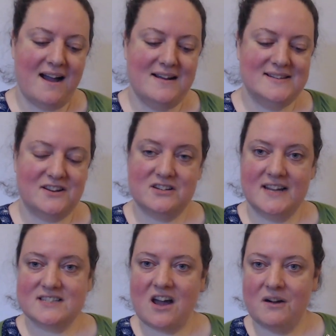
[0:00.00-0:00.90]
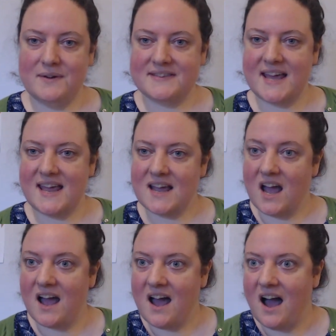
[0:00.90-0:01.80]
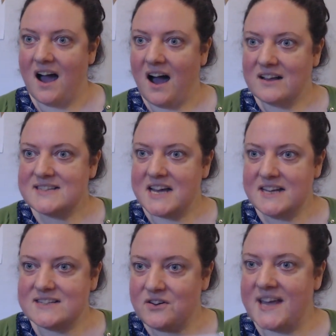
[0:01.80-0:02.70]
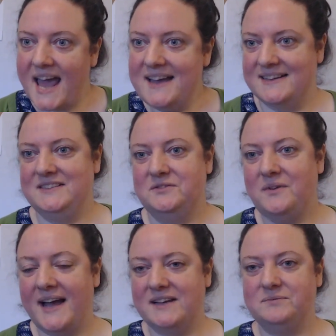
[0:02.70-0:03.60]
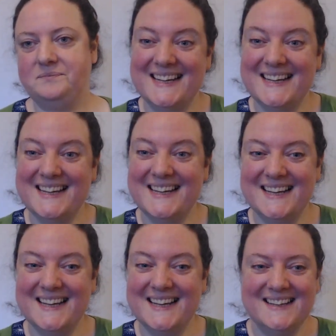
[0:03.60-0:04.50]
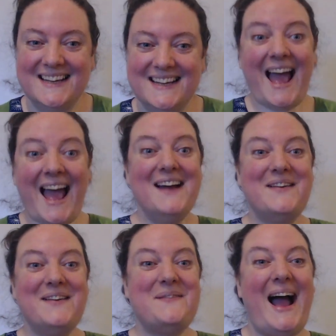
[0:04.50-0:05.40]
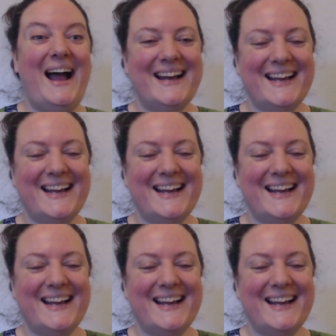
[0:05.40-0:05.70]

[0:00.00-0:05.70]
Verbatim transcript: So shall I start with the answers? Not yet. Why? Yeah. Yay, we're back.